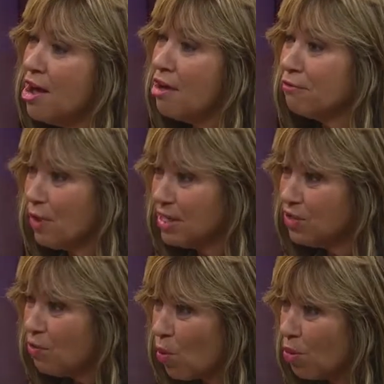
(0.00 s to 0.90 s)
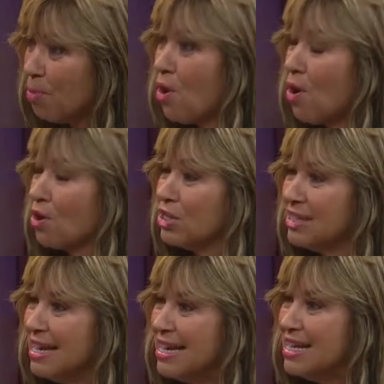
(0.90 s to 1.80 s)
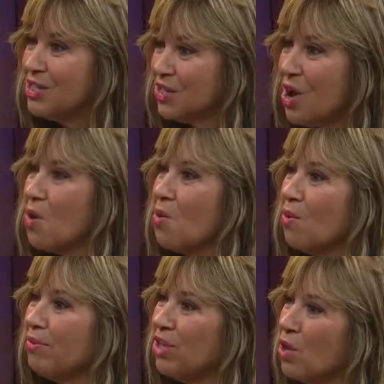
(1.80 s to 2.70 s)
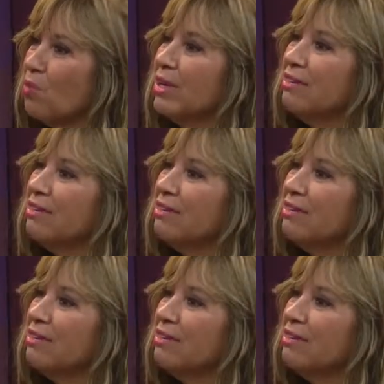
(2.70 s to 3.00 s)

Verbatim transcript: of Friends of Warner Parks. So, you know,